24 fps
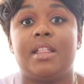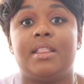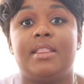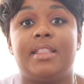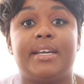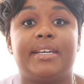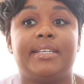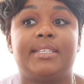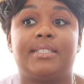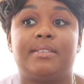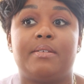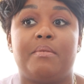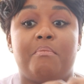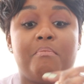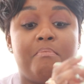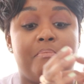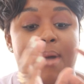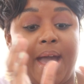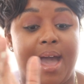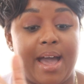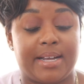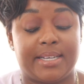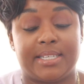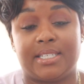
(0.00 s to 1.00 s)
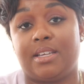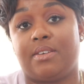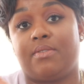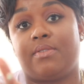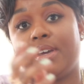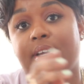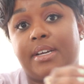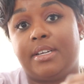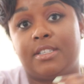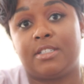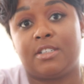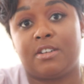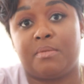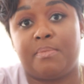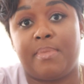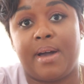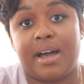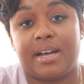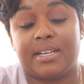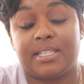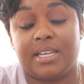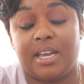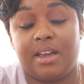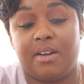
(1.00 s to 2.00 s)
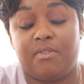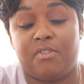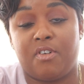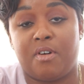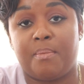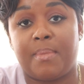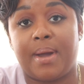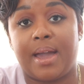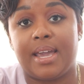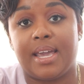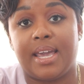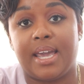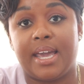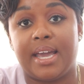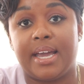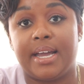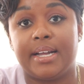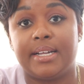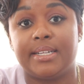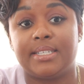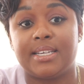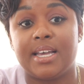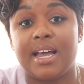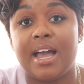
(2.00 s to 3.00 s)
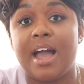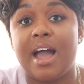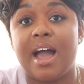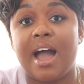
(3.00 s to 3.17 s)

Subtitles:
this massive Easter basket for my kids.